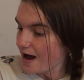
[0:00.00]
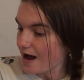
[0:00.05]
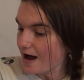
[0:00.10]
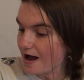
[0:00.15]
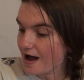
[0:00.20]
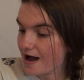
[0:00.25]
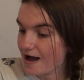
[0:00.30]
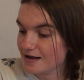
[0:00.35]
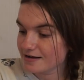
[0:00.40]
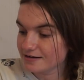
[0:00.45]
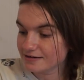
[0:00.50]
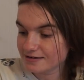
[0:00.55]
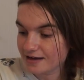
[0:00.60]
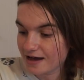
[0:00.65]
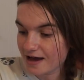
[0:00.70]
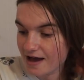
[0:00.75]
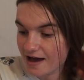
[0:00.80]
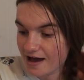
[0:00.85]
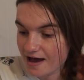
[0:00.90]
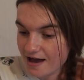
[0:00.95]
And
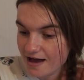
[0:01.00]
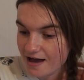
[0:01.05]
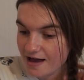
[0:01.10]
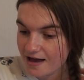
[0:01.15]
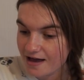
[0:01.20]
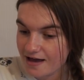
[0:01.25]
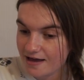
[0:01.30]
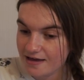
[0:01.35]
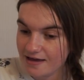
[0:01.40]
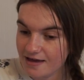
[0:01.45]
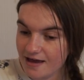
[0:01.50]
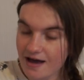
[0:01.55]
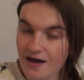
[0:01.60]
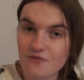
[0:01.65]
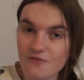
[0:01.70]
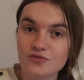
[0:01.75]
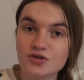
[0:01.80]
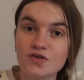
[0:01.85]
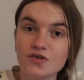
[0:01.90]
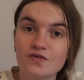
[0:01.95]
I
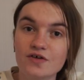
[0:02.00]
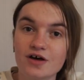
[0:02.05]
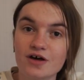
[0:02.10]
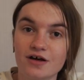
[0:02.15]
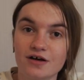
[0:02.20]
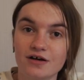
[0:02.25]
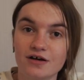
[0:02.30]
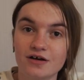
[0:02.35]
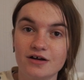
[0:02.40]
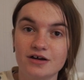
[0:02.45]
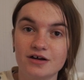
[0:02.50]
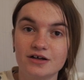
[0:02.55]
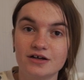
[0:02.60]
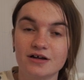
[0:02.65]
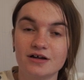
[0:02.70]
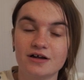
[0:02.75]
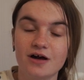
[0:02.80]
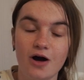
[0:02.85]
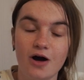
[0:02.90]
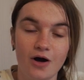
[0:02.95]
have another
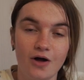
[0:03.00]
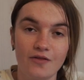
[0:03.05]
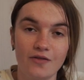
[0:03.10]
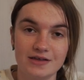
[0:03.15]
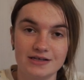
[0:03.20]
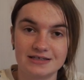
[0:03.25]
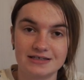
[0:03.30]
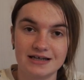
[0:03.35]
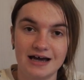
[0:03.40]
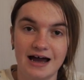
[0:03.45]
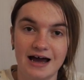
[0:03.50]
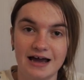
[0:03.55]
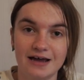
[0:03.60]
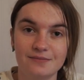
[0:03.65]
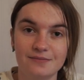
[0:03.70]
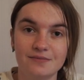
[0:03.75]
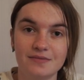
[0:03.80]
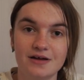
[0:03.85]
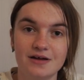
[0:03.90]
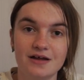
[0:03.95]
haul this
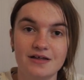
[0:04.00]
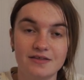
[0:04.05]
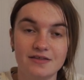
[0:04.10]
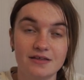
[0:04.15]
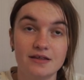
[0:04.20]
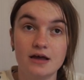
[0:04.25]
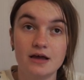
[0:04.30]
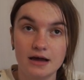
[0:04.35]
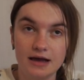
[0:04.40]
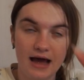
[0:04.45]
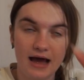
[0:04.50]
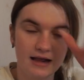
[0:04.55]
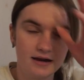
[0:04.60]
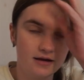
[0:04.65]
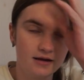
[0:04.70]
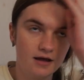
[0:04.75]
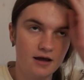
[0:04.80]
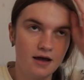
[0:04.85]
time, again.